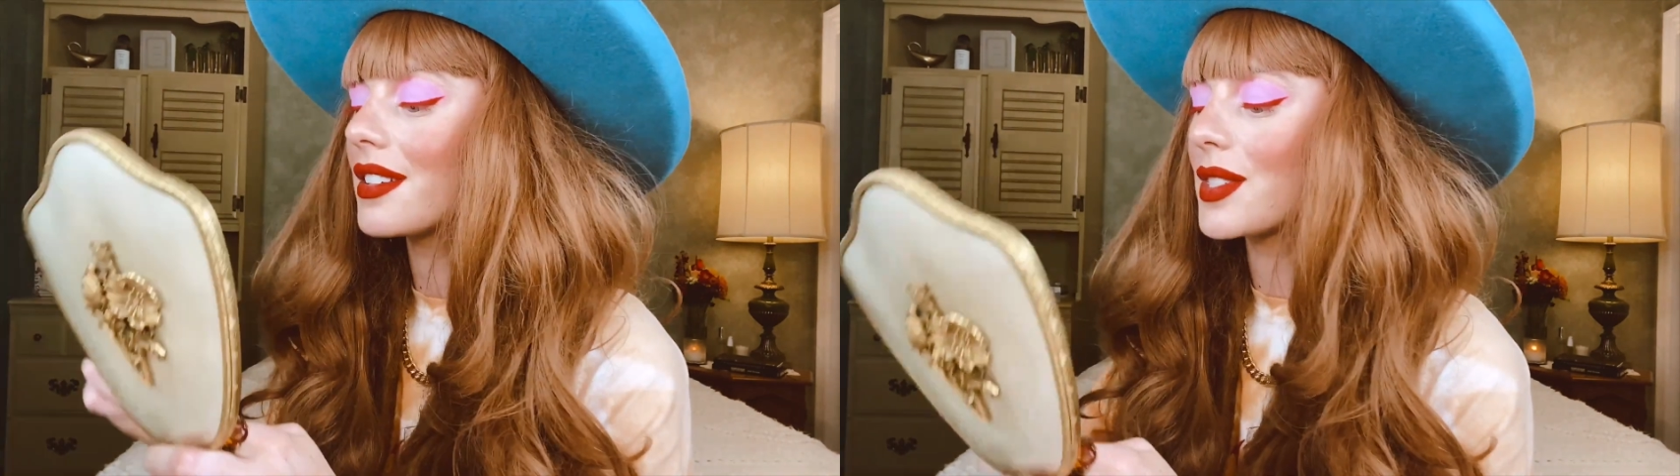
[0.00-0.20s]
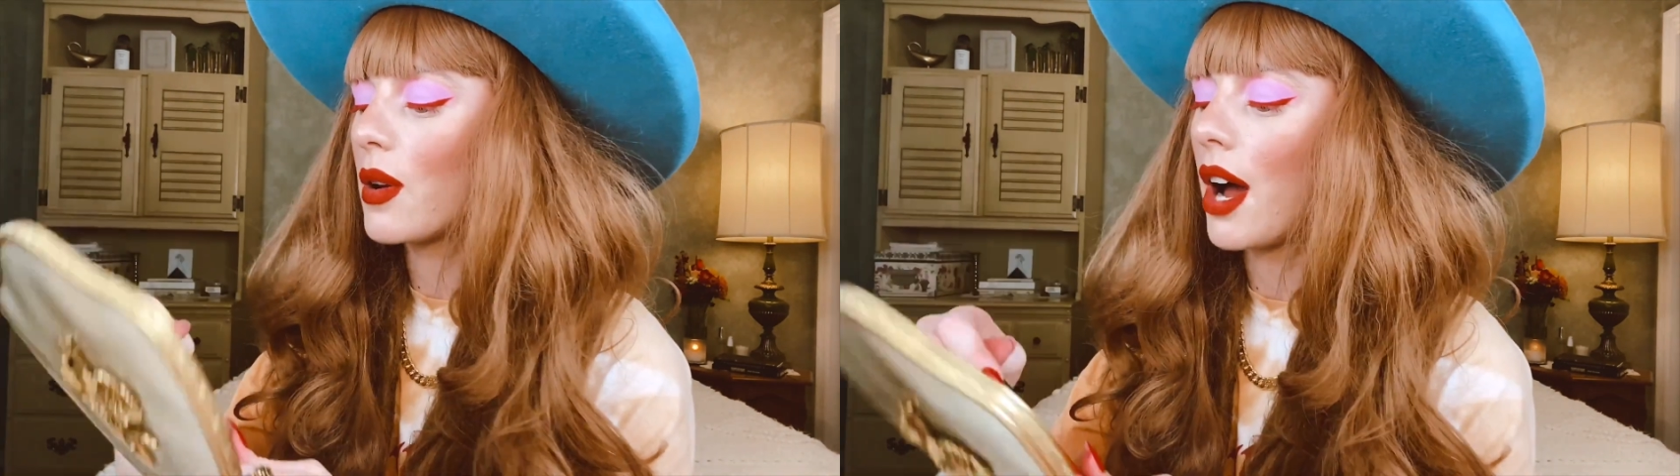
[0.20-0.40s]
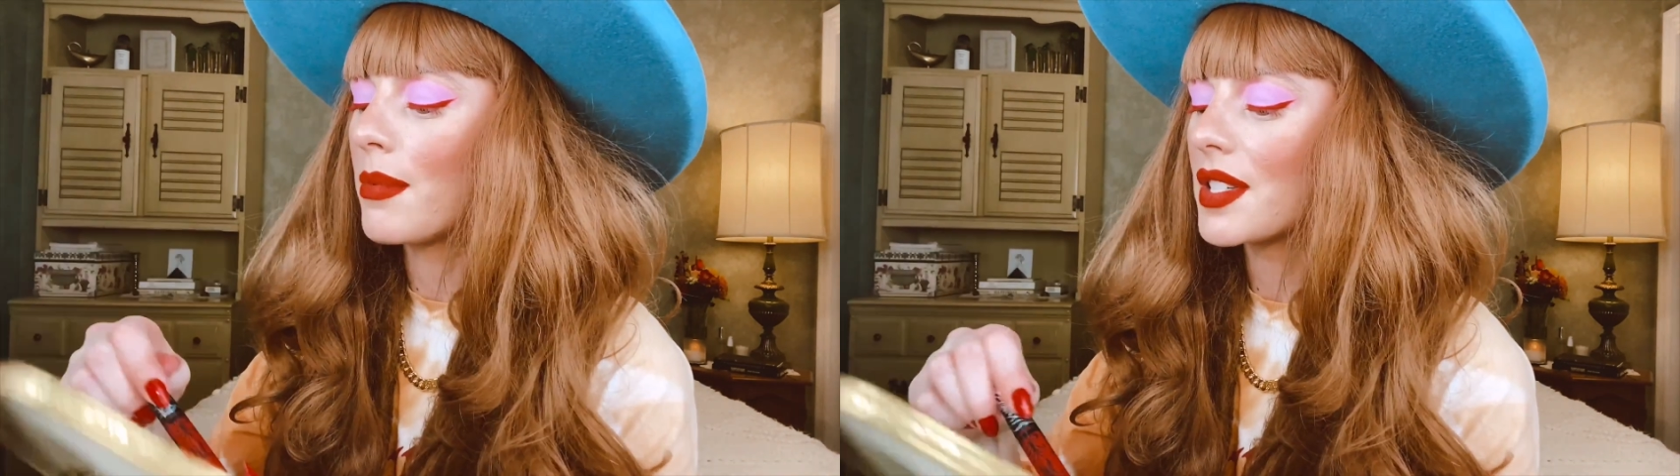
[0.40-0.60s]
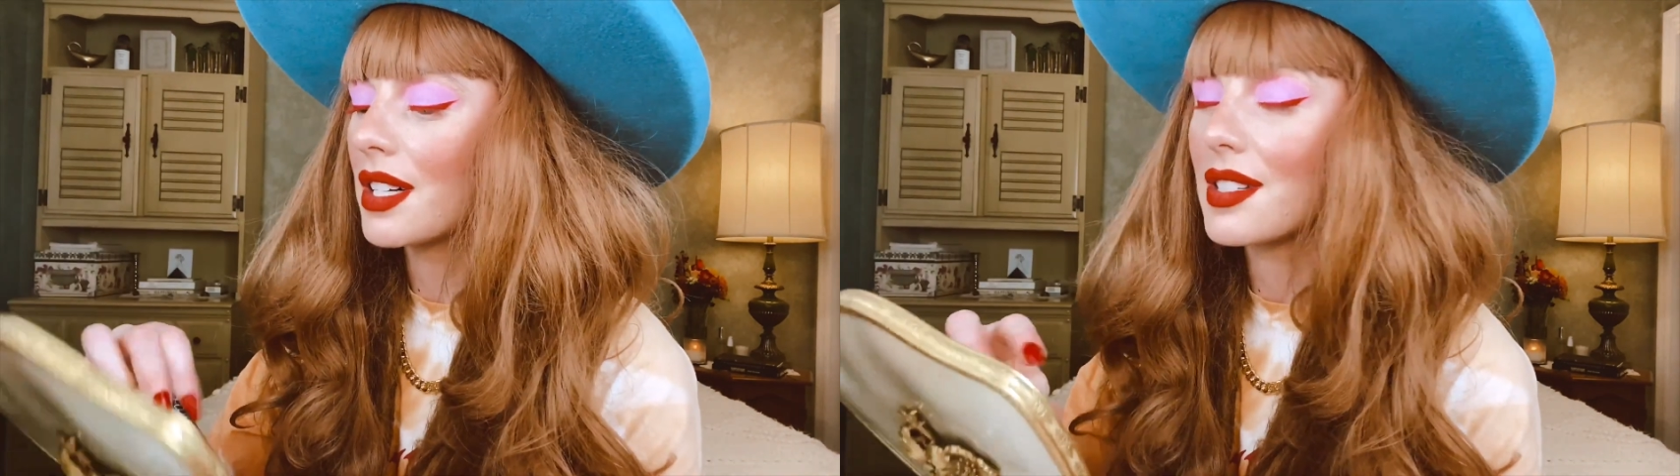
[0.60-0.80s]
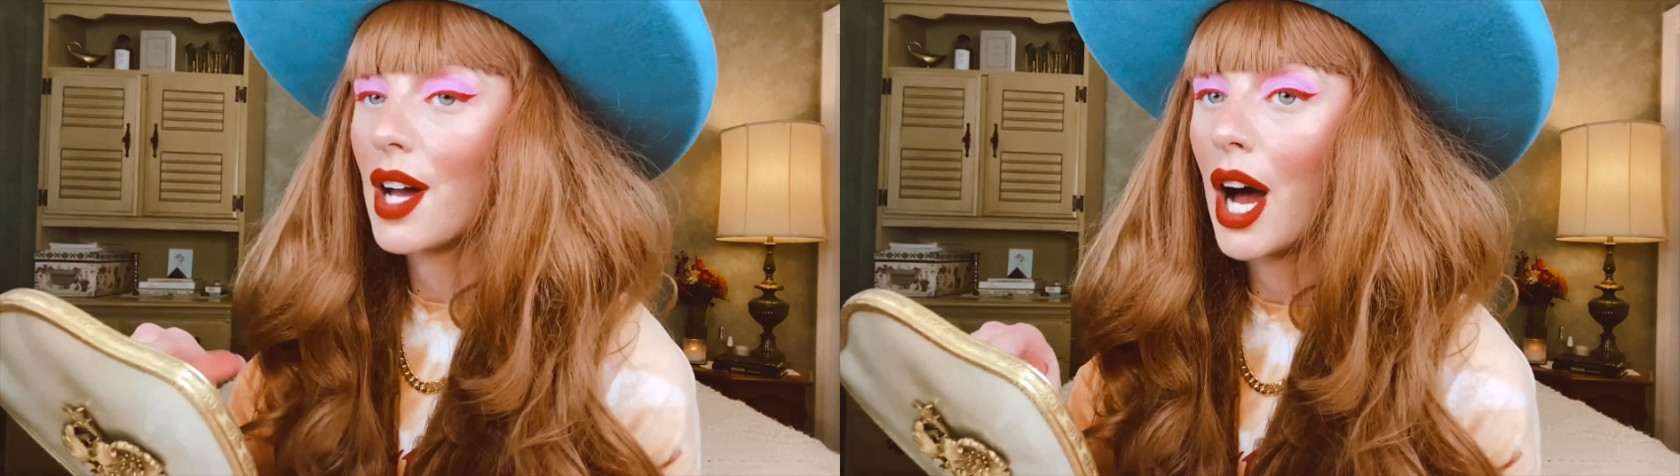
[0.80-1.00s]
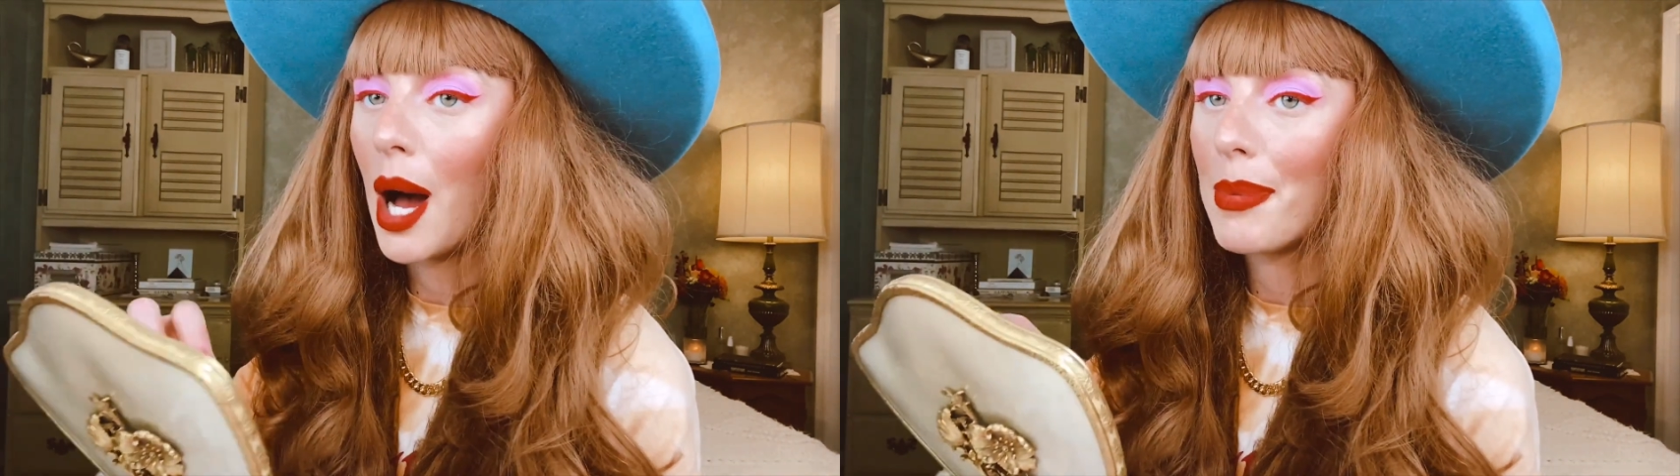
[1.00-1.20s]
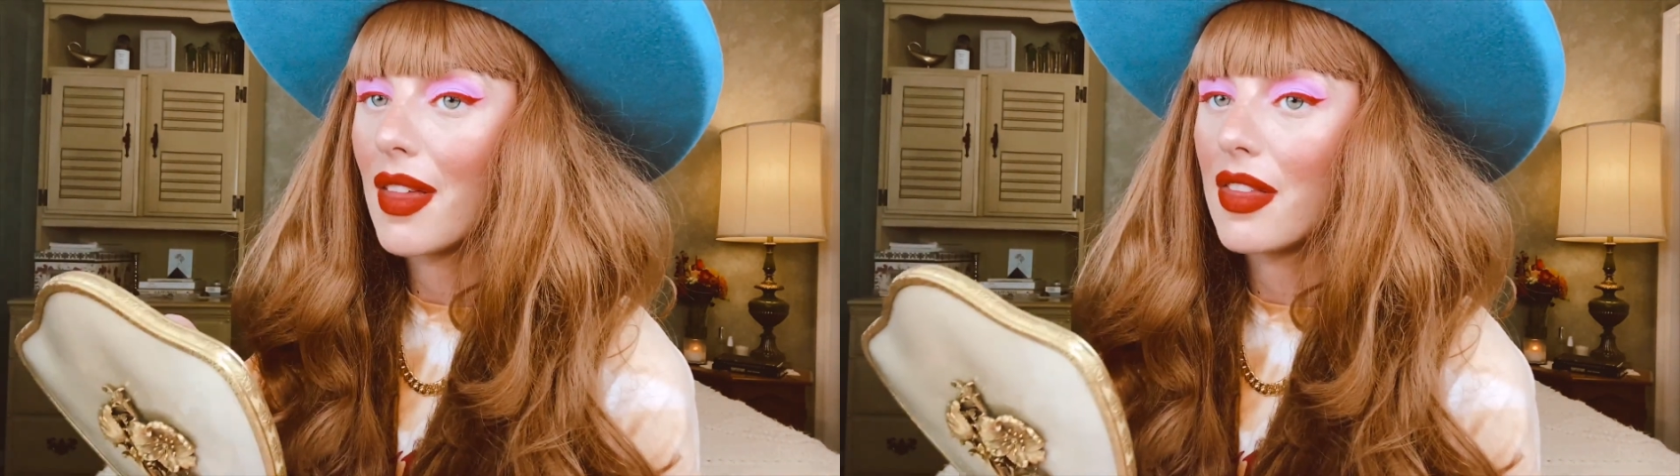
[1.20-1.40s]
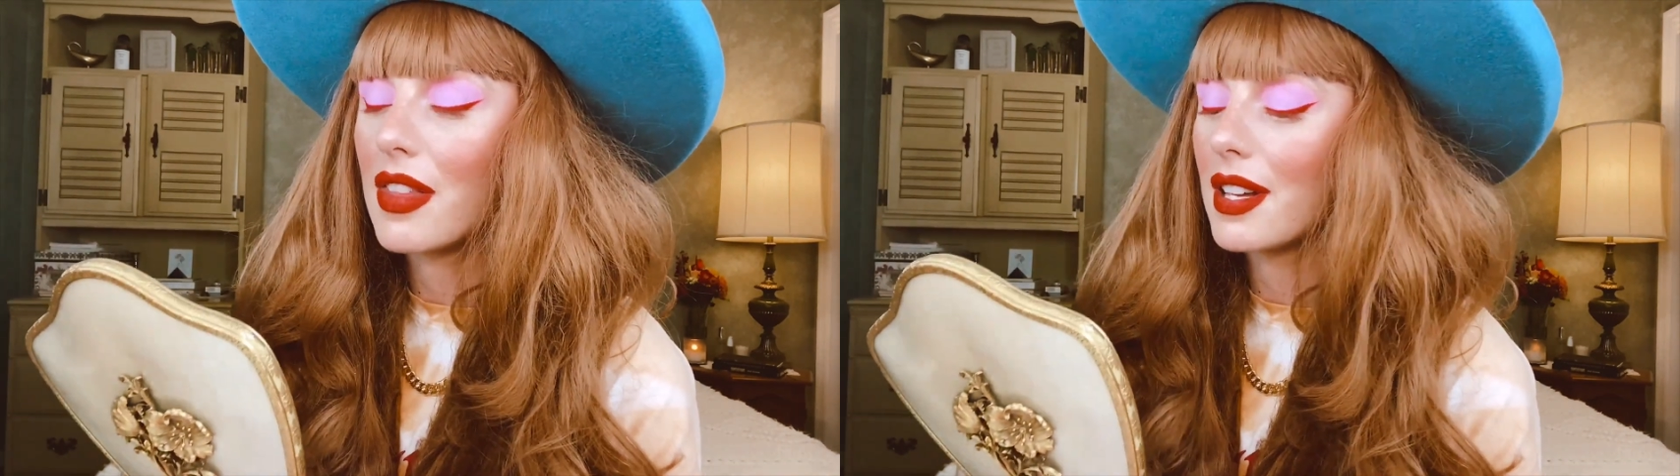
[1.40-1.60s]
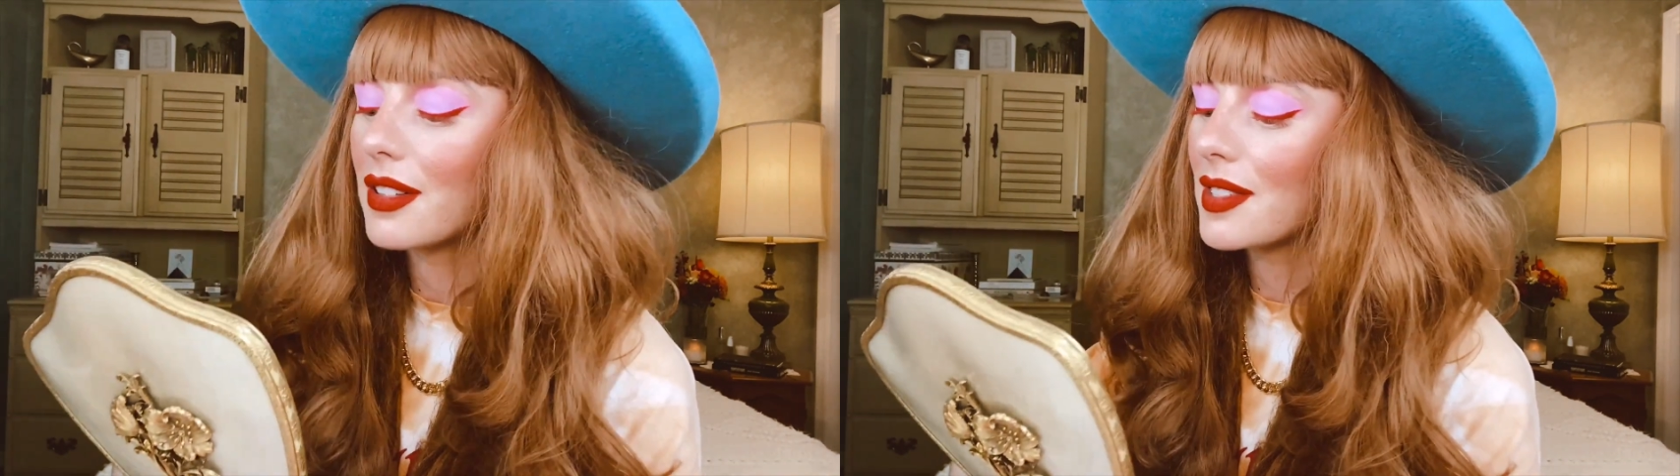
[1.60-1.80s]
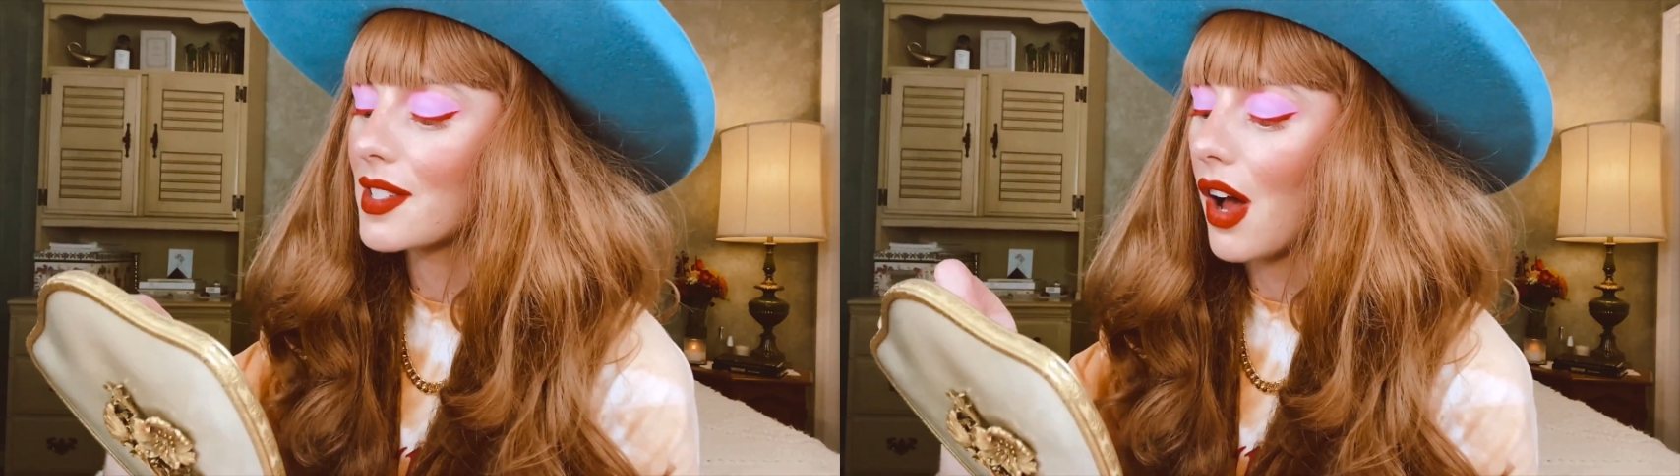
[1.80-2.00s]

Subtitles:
So I'm just gonna top this